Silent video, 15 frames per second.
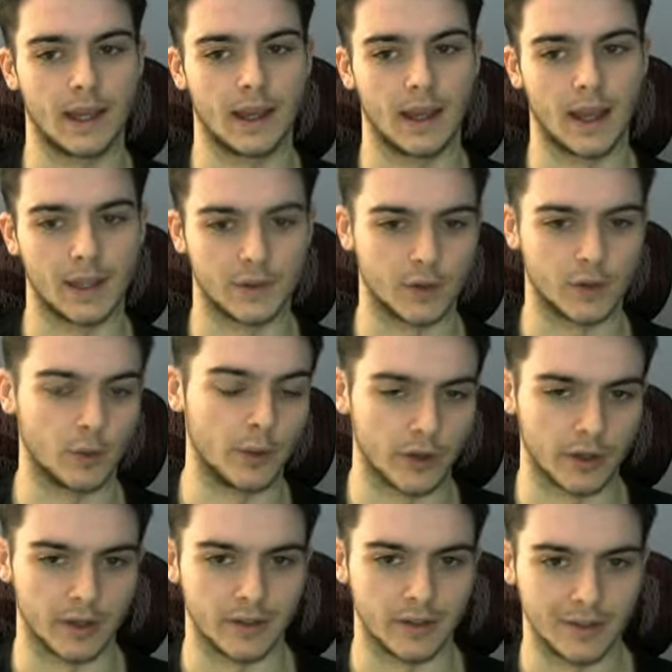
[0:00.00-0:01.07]
And so what you're
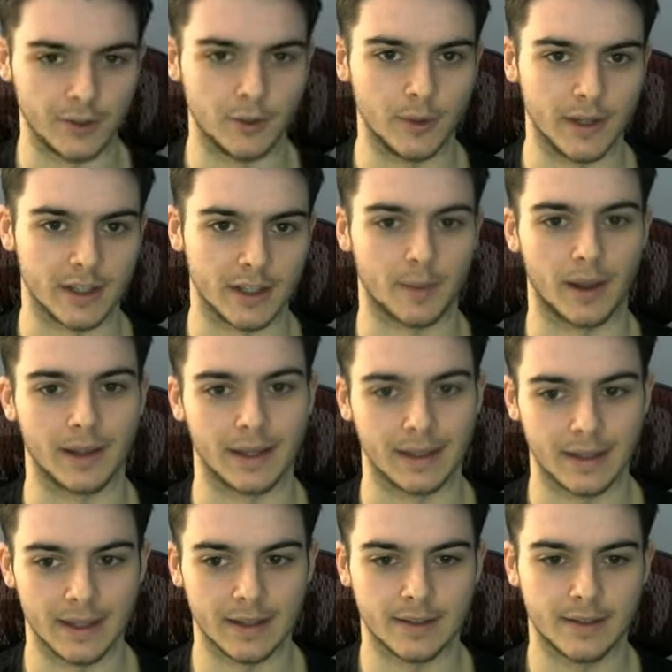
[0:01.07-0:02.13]
going to do in a spot like
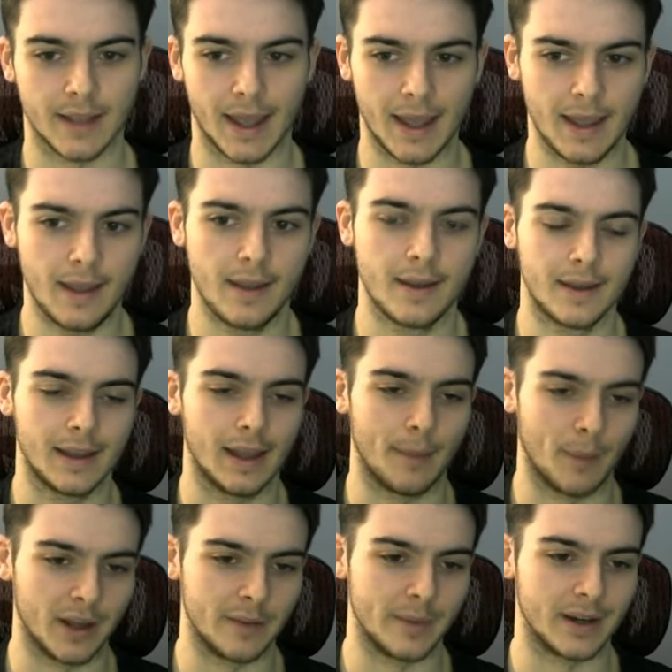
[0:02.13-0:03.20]
this, it
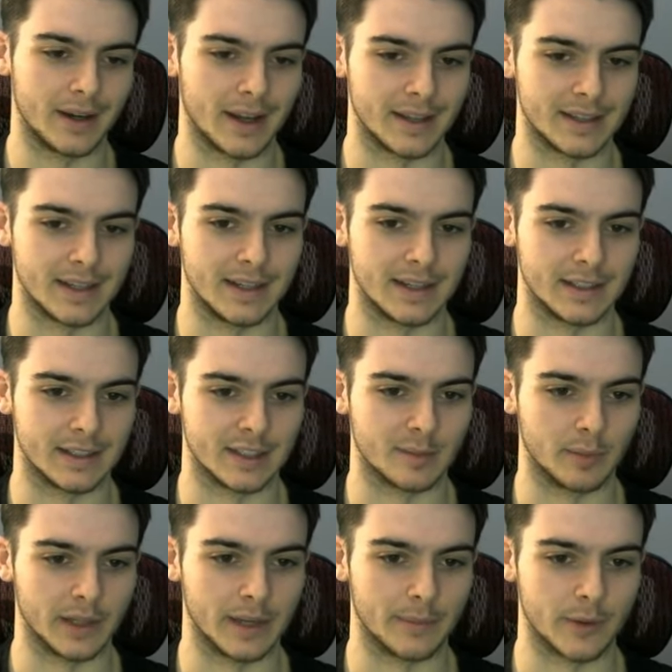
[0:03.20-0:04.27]
might have been a nice idea to
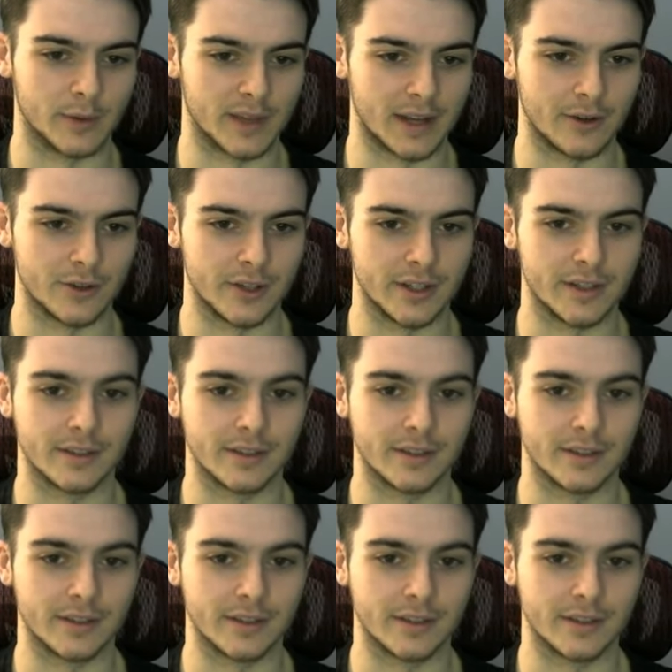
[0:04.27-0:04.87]
split up those energies